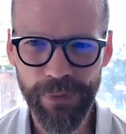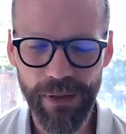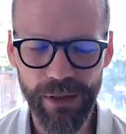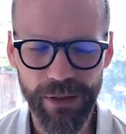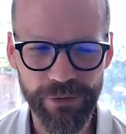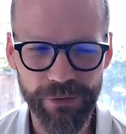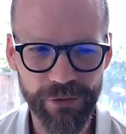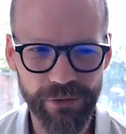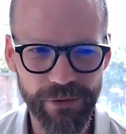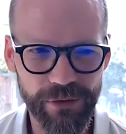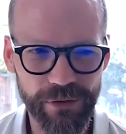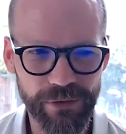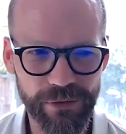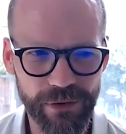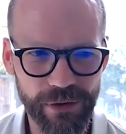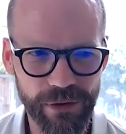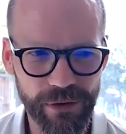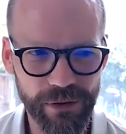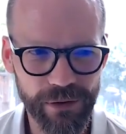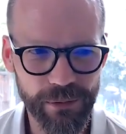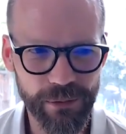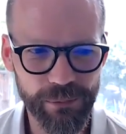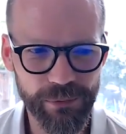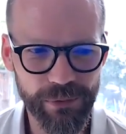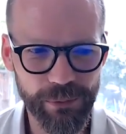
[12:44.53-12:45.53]
I think that the
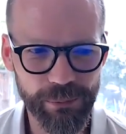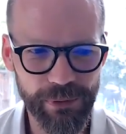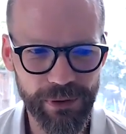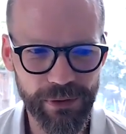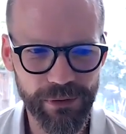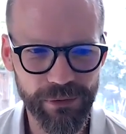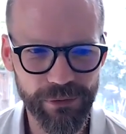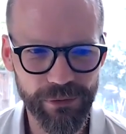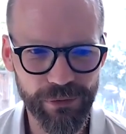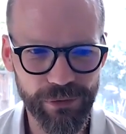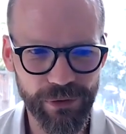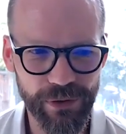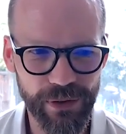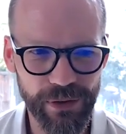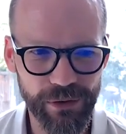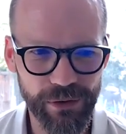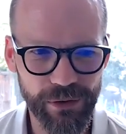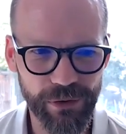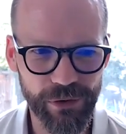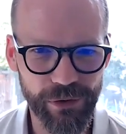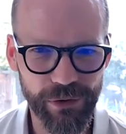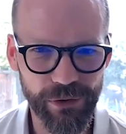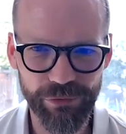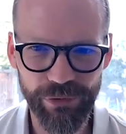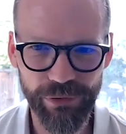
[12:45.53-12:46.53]
argument about saying
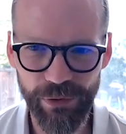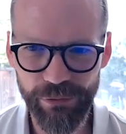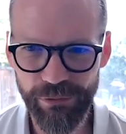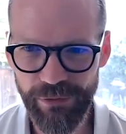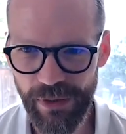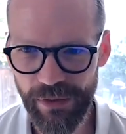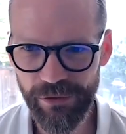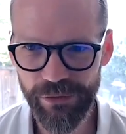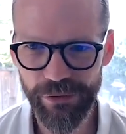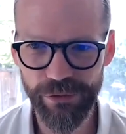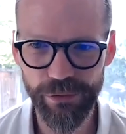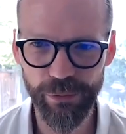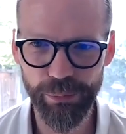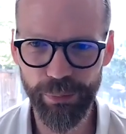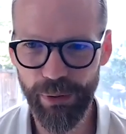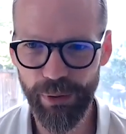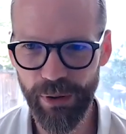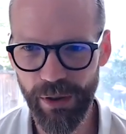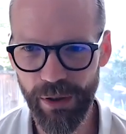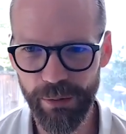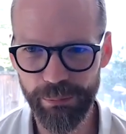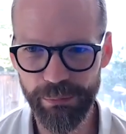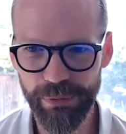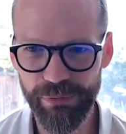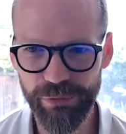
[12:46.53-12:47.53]
that the foundational
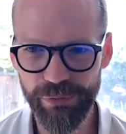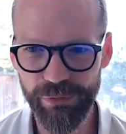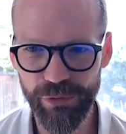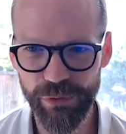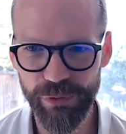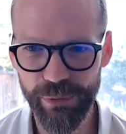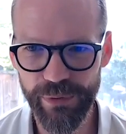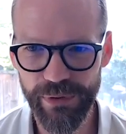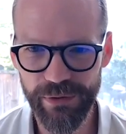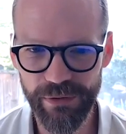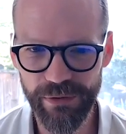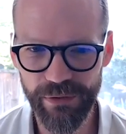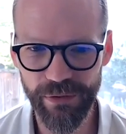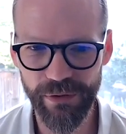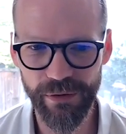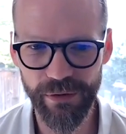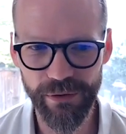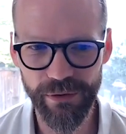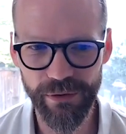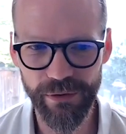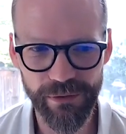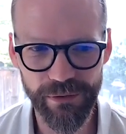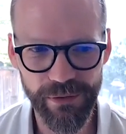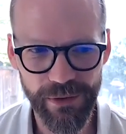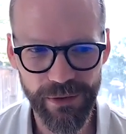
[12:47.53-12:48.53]
part before we
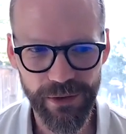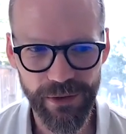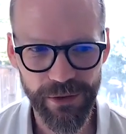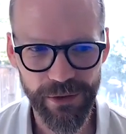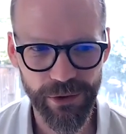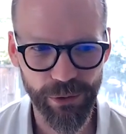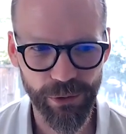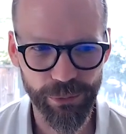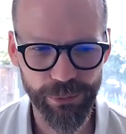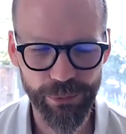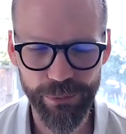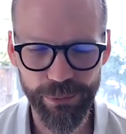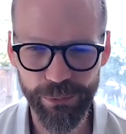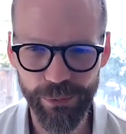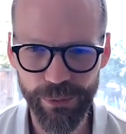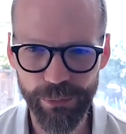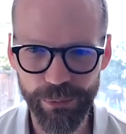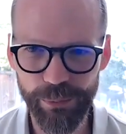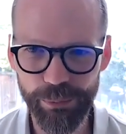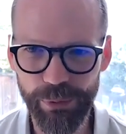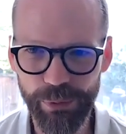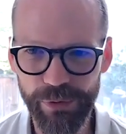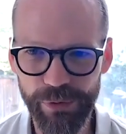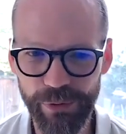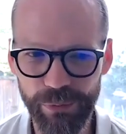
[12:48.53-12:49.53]
start,
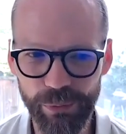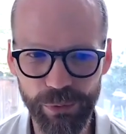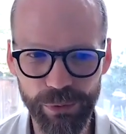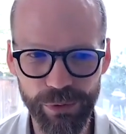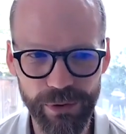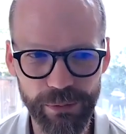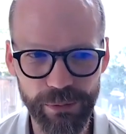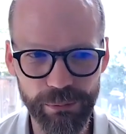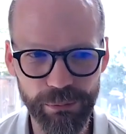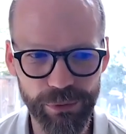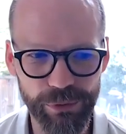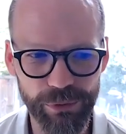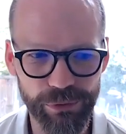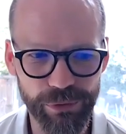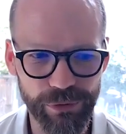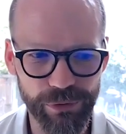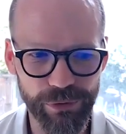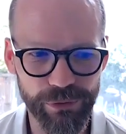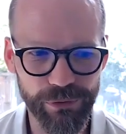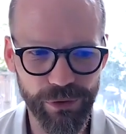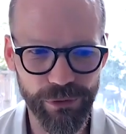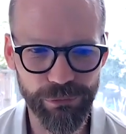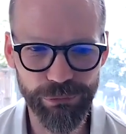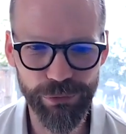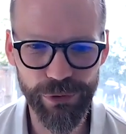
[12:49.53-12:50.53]
we put the walking boots on
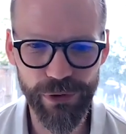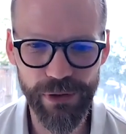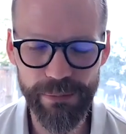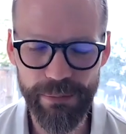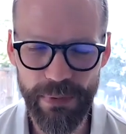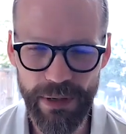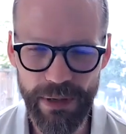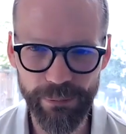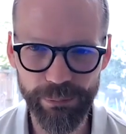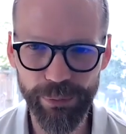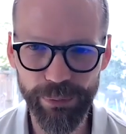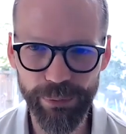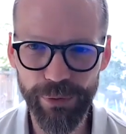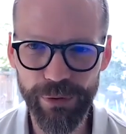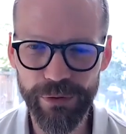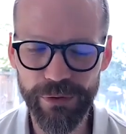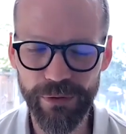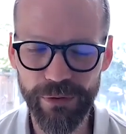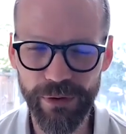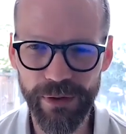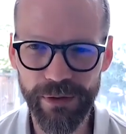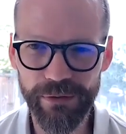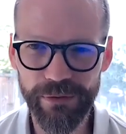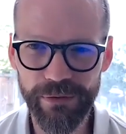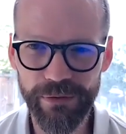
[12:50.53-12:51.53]
and really make
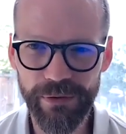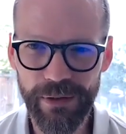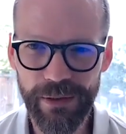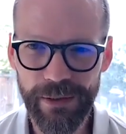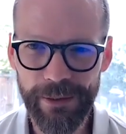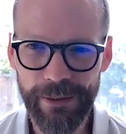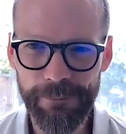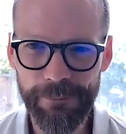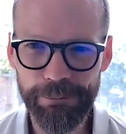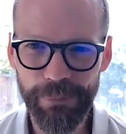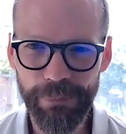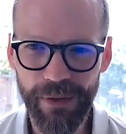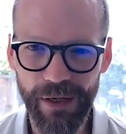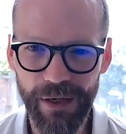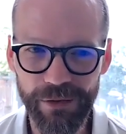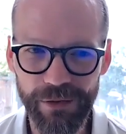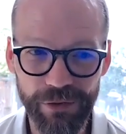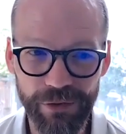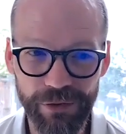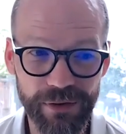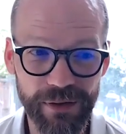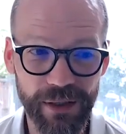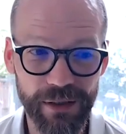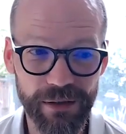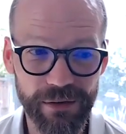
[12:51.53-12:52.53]
progress. I
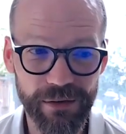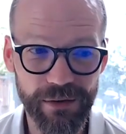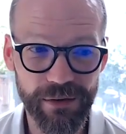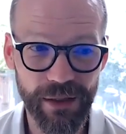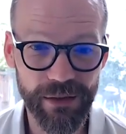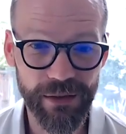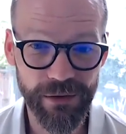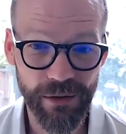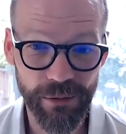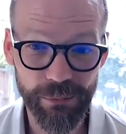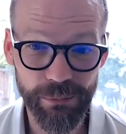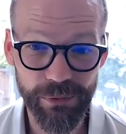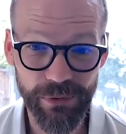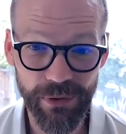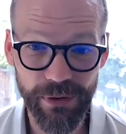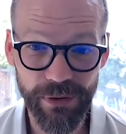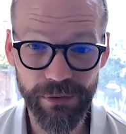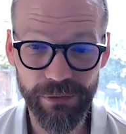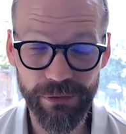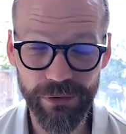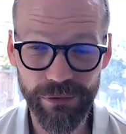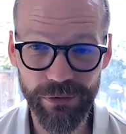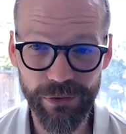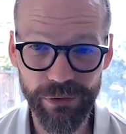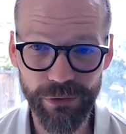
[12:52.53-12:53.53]
think that comes
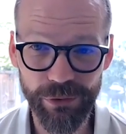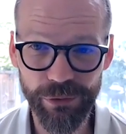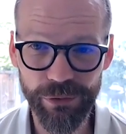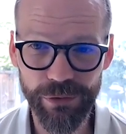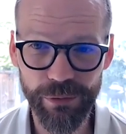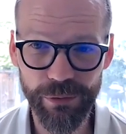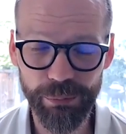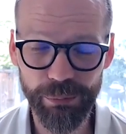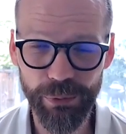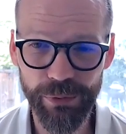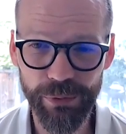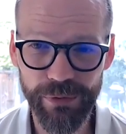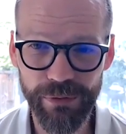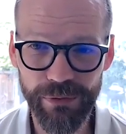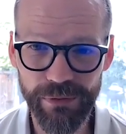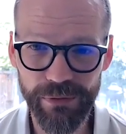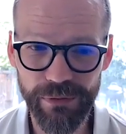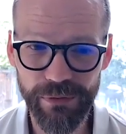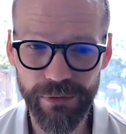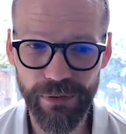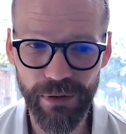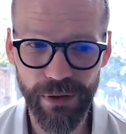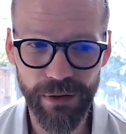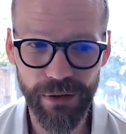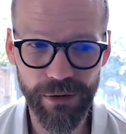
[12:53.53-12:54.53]
down to Viktorija's
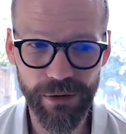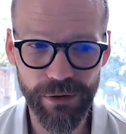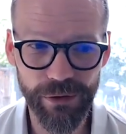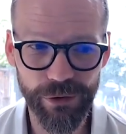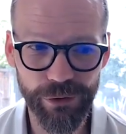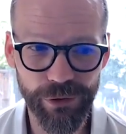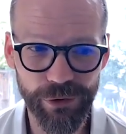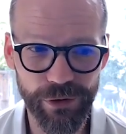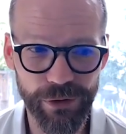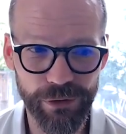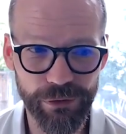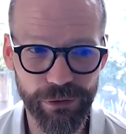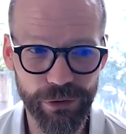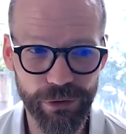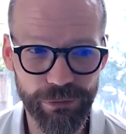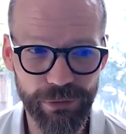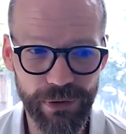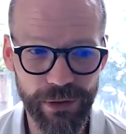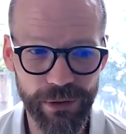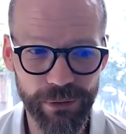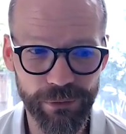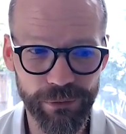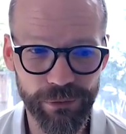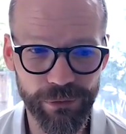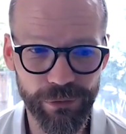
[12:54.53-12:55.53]
point earlier
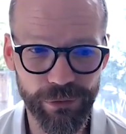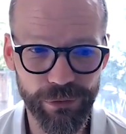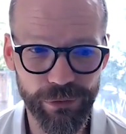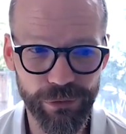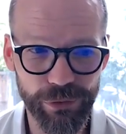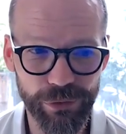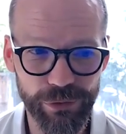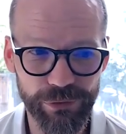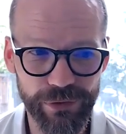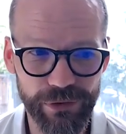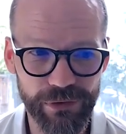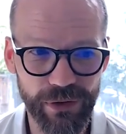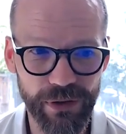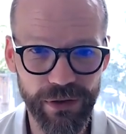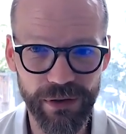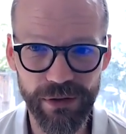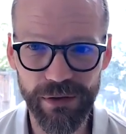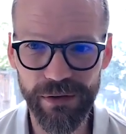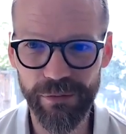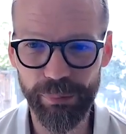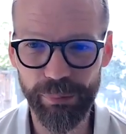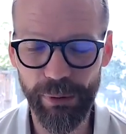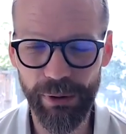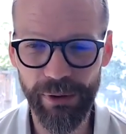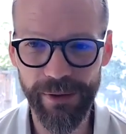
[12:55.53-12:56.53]
around sort of
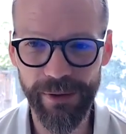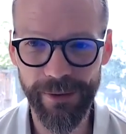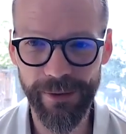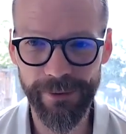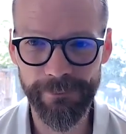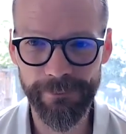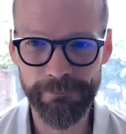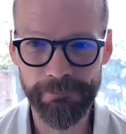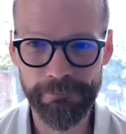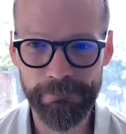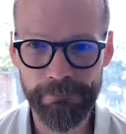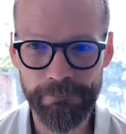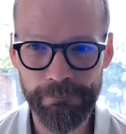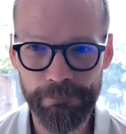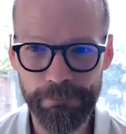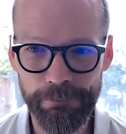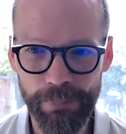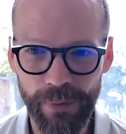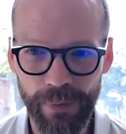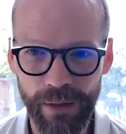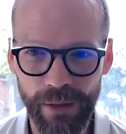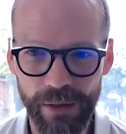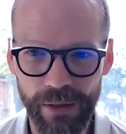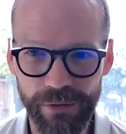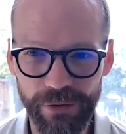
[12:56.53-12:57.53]
executive buy-in.
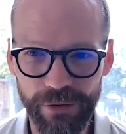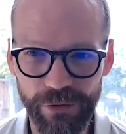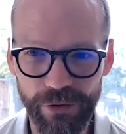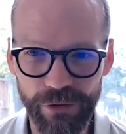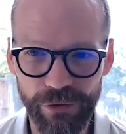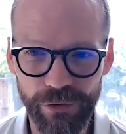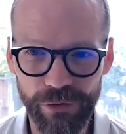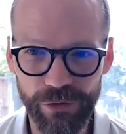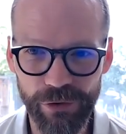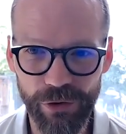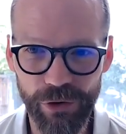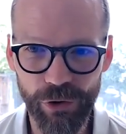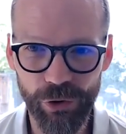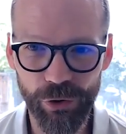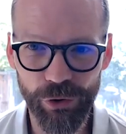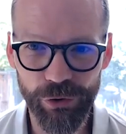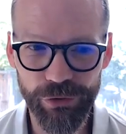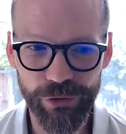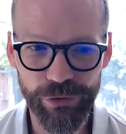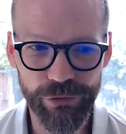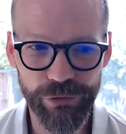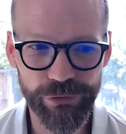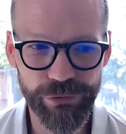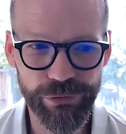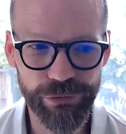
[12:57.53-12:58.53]
I think that there's a
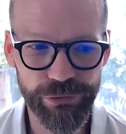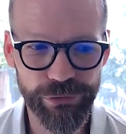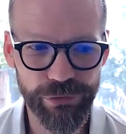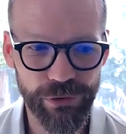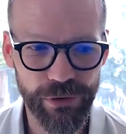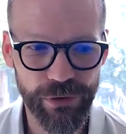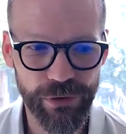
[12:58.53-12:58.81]
lot of